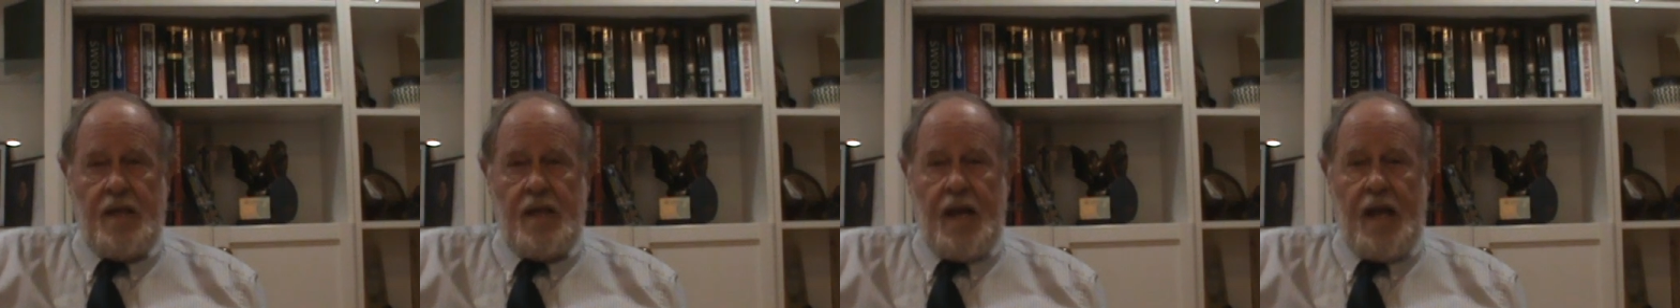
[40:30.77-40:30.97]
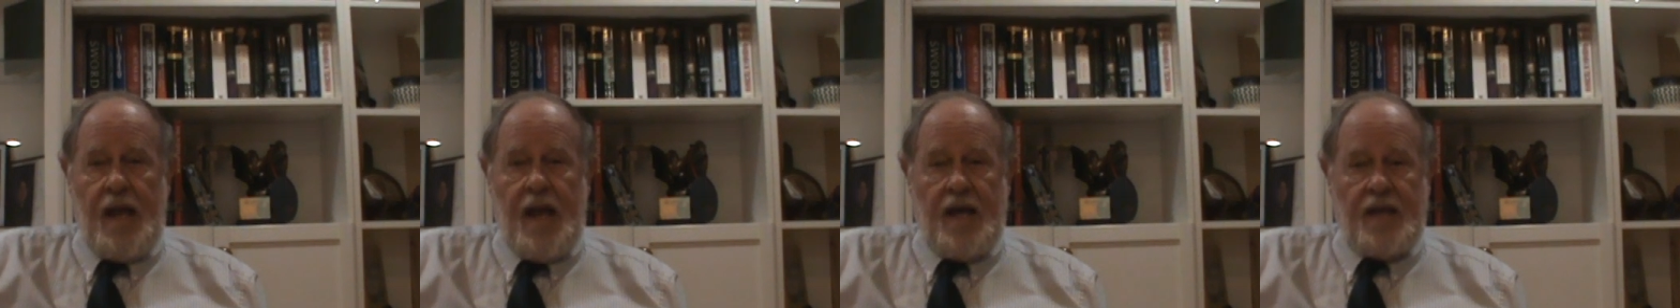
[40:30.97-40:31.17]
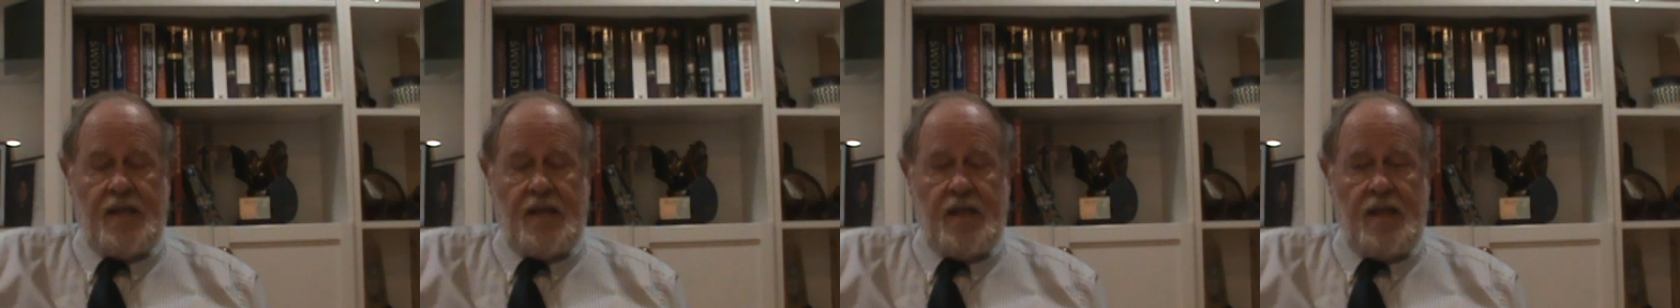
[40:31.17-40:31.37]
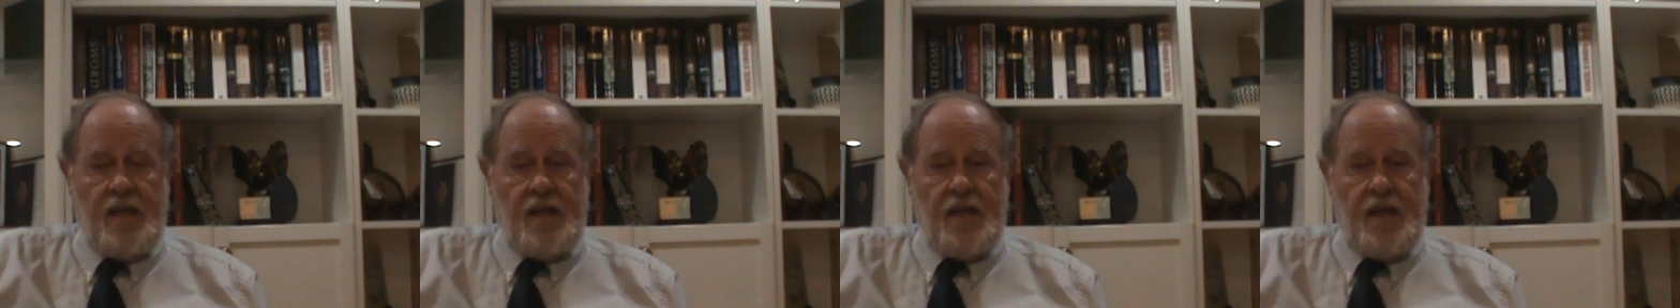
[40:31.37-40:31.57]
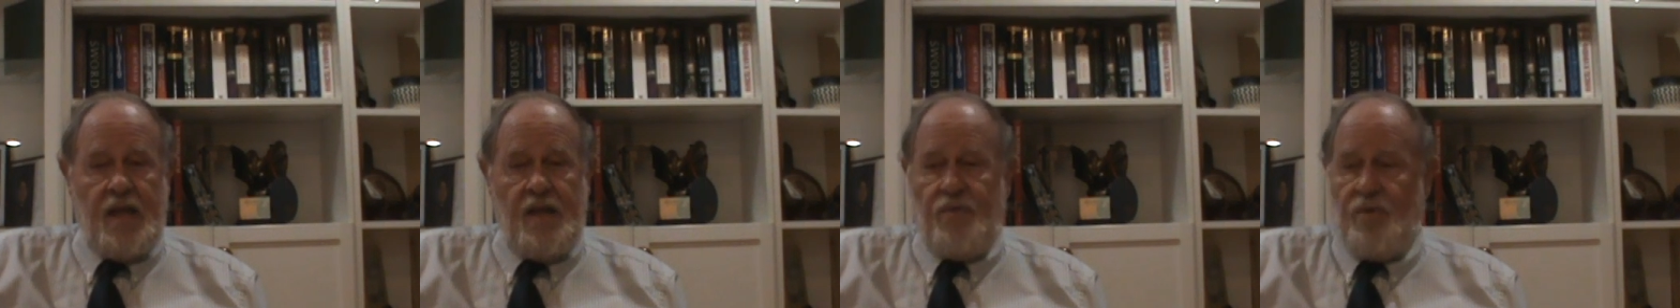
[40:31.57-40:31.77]
and
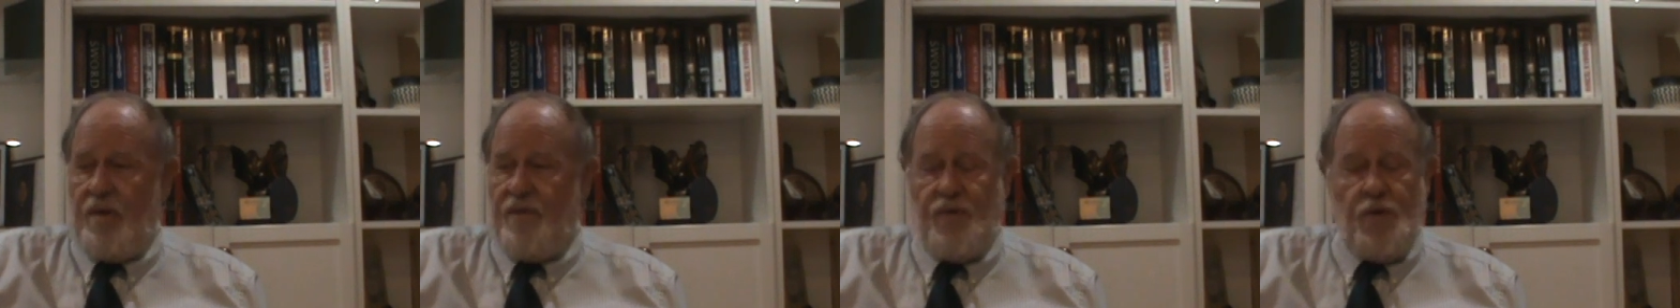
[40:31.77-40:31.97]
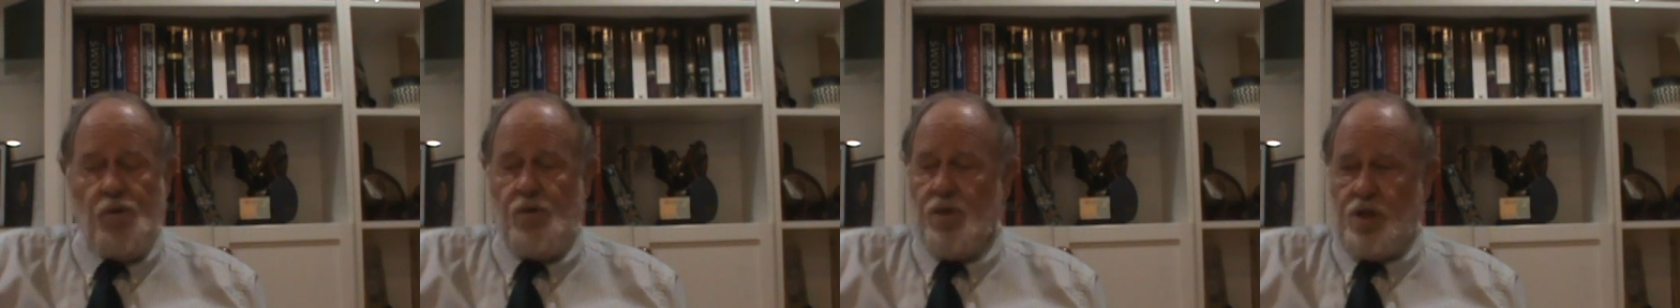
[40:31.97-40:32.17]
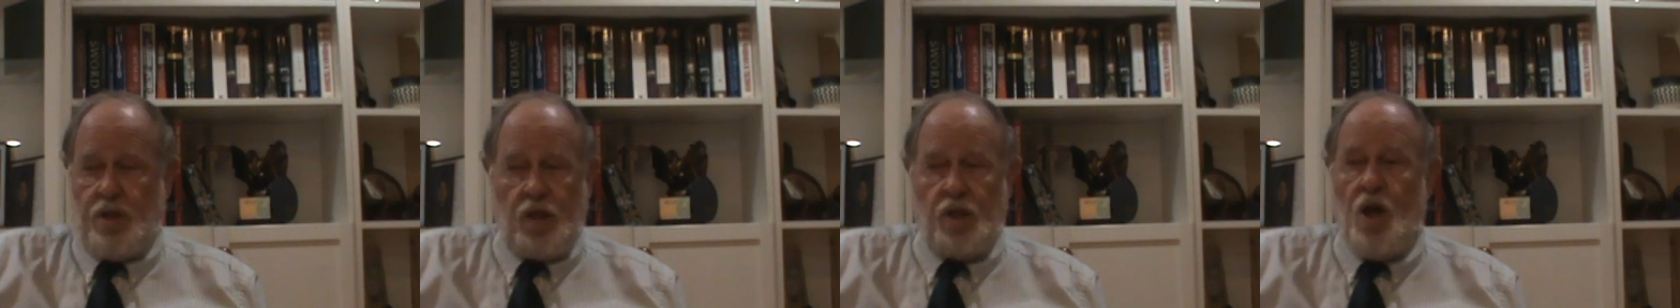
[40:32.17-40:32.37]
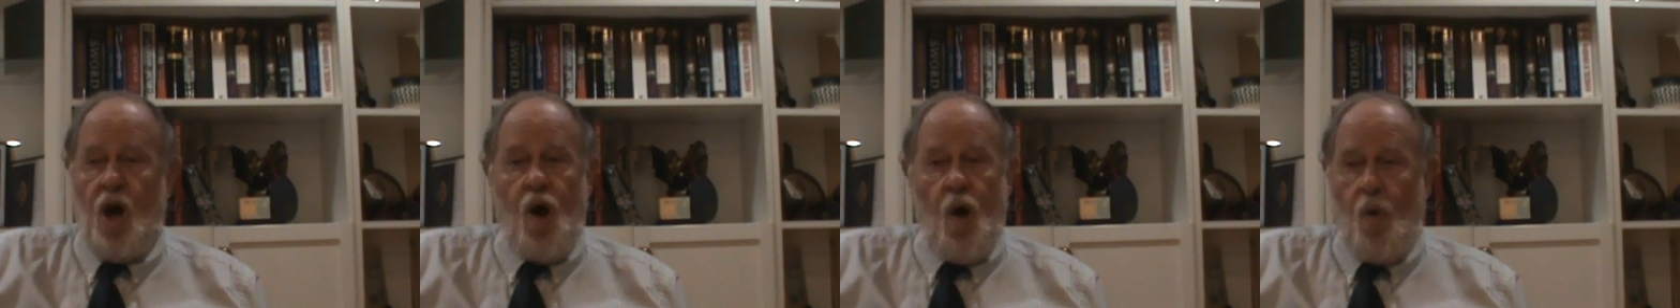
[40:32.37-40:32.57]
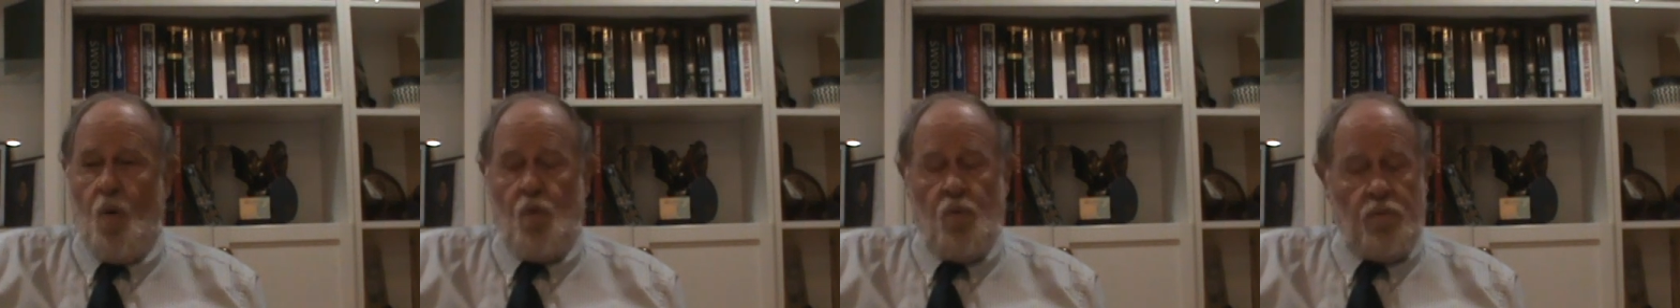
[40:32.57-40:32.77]
he refused to
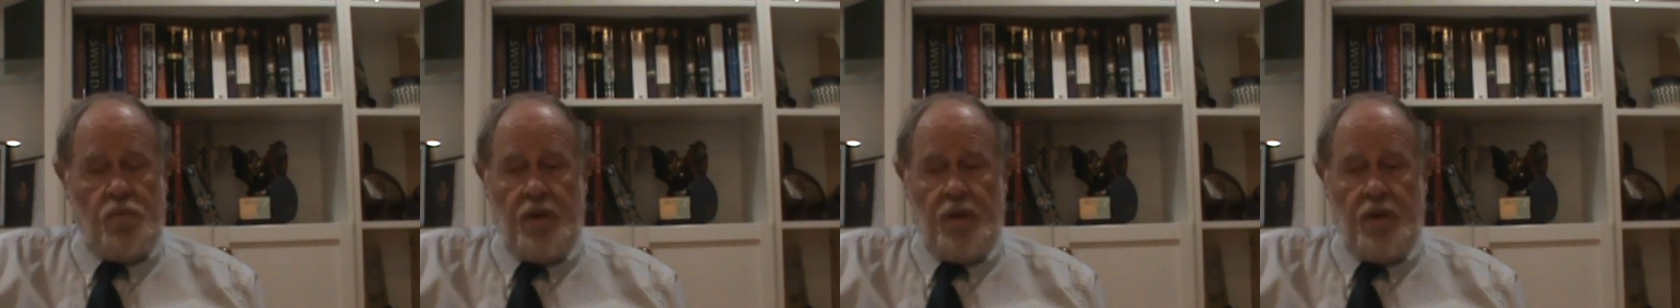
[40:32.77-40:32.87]
go.